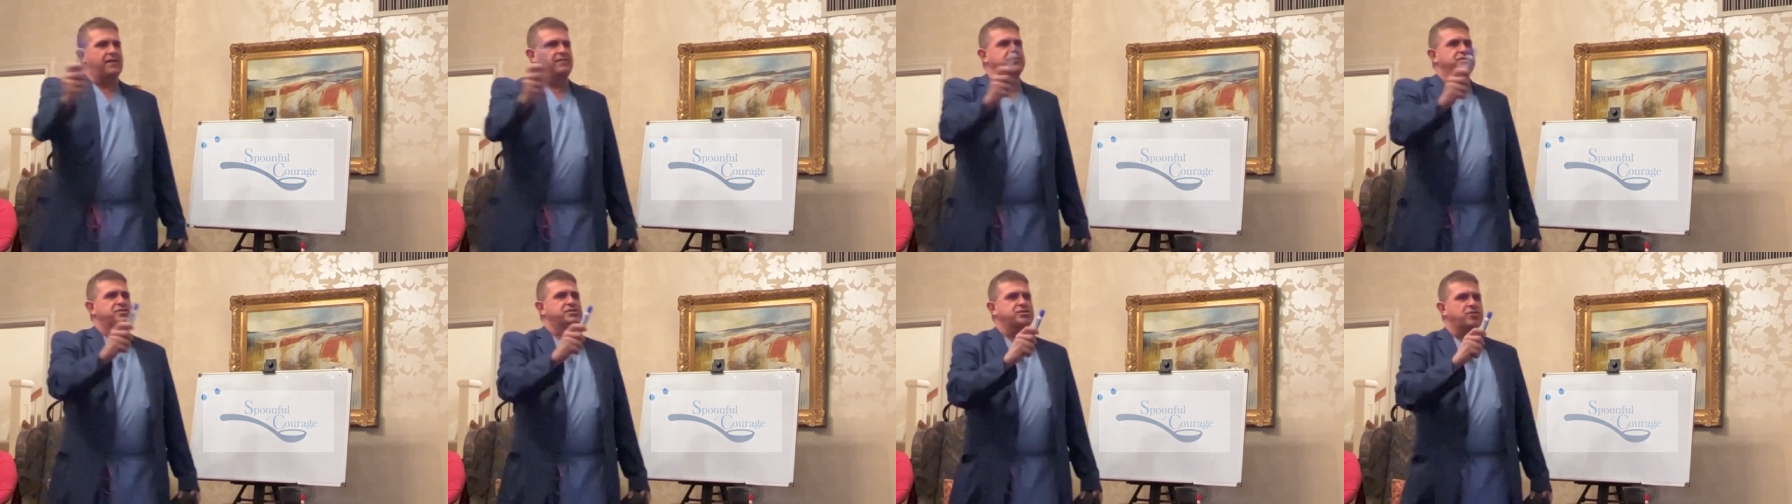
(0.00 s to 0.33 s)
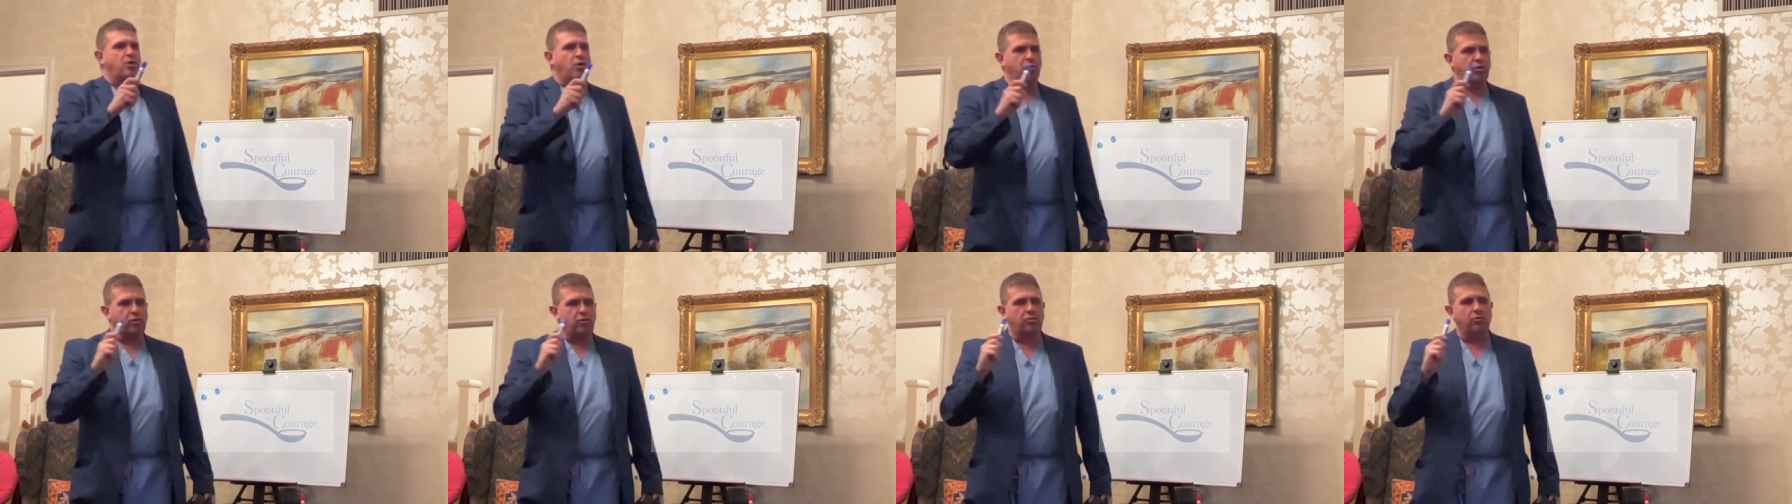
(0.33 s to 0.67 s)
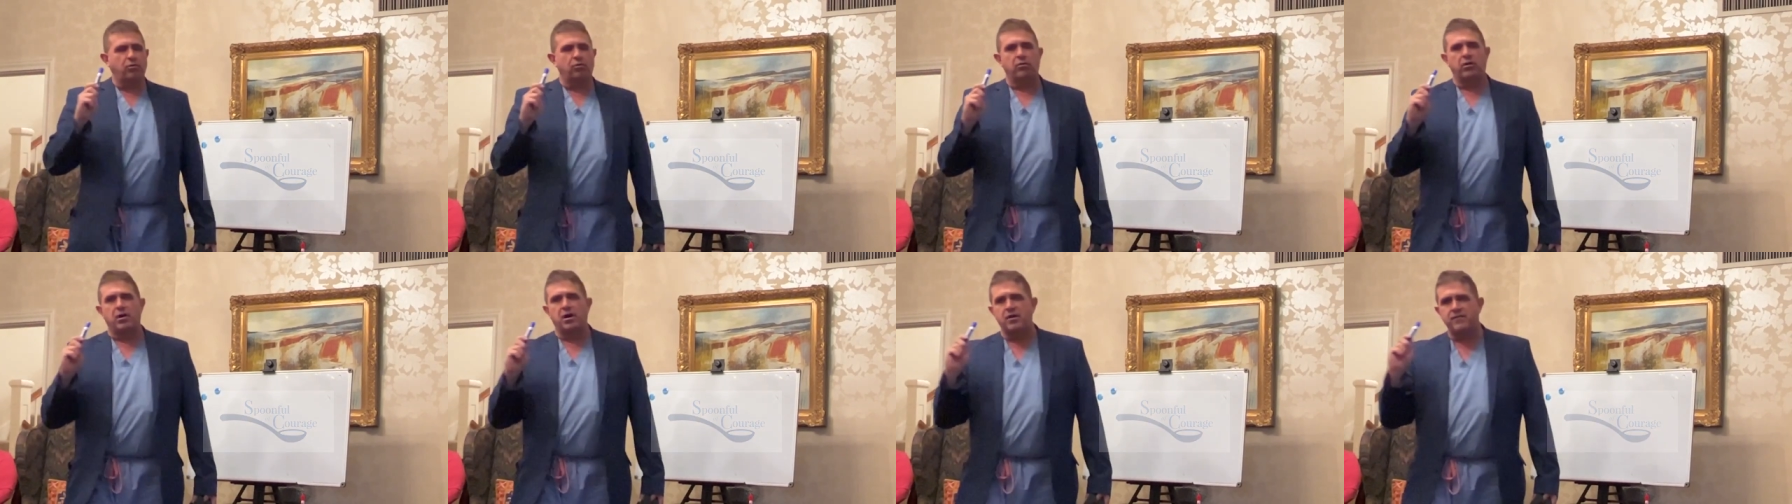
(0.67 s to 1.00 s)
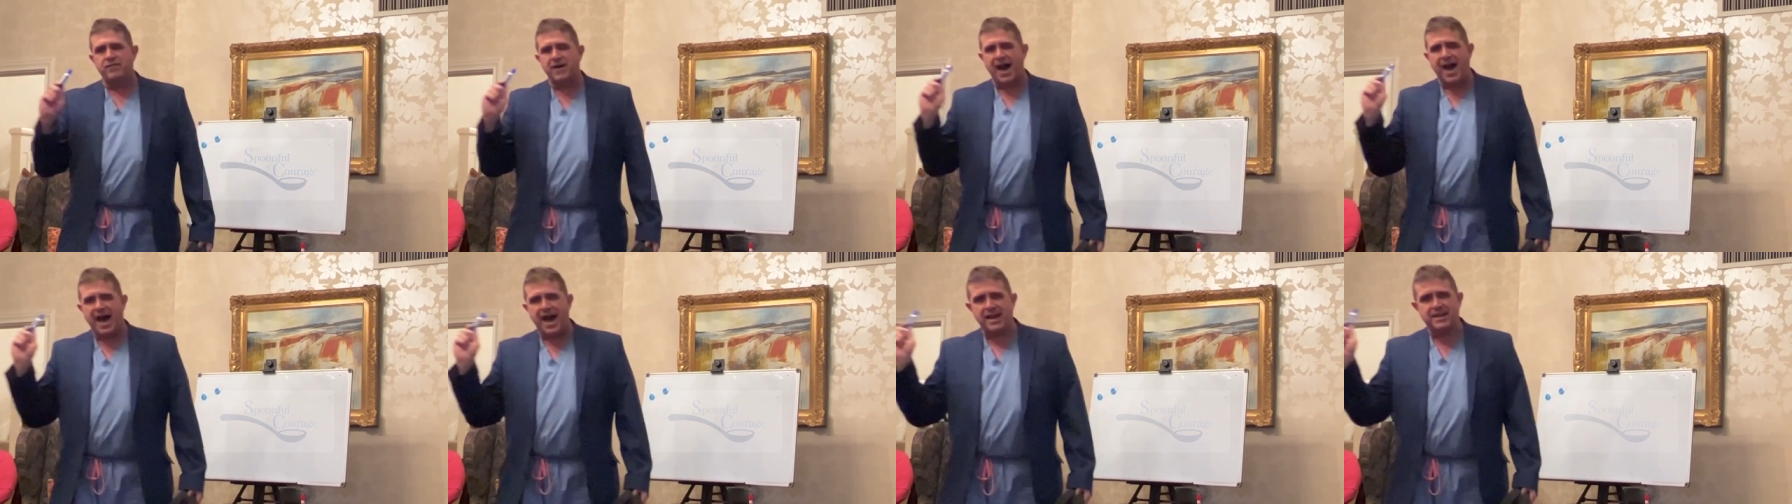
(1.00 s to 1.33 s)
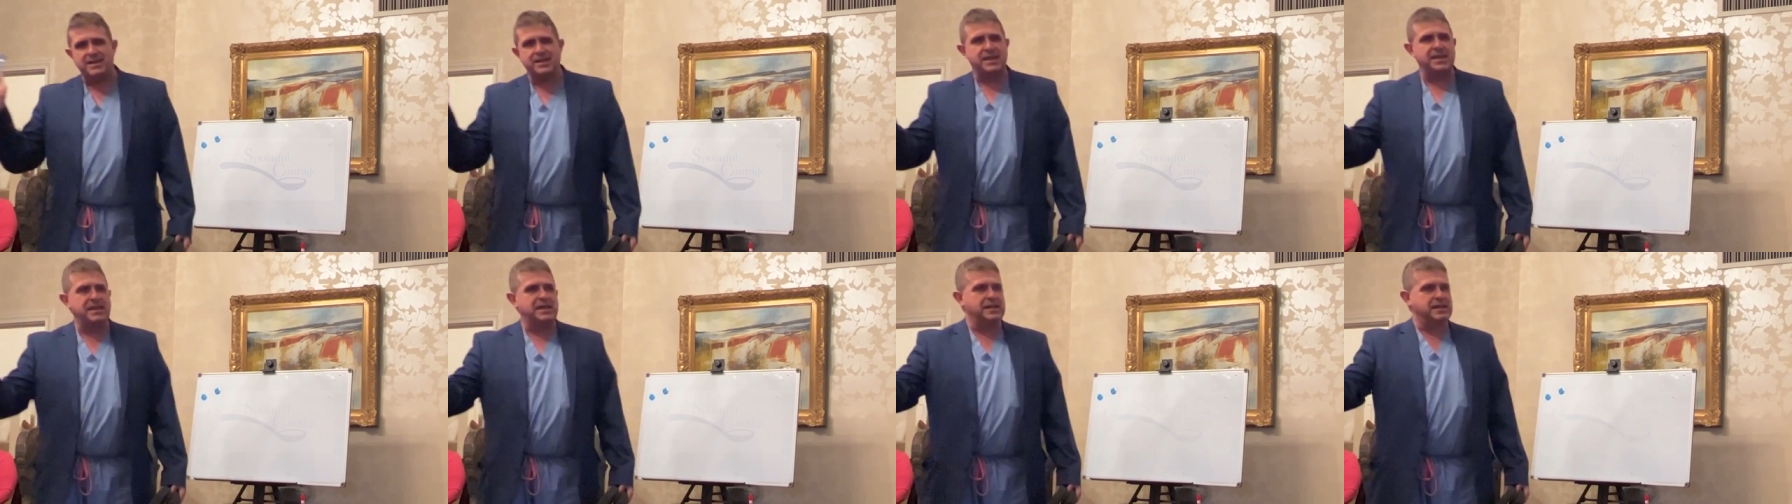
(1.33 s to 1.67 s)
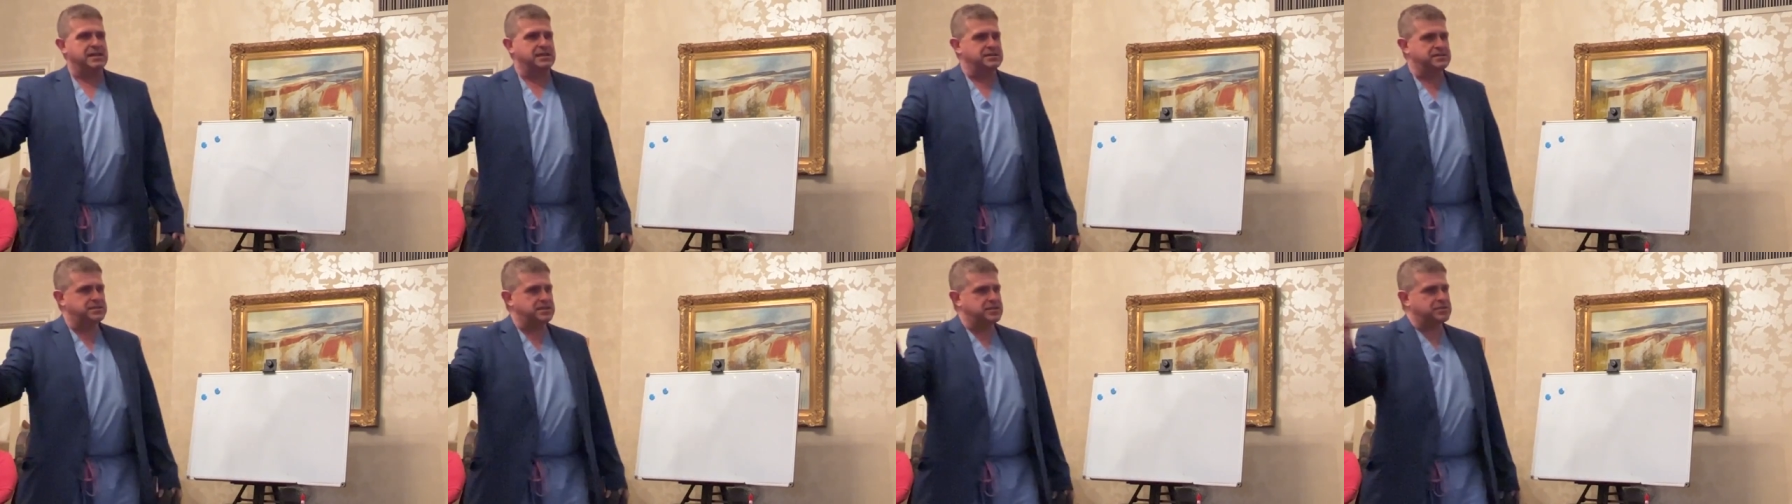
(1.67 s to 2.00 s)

of circle of ideas,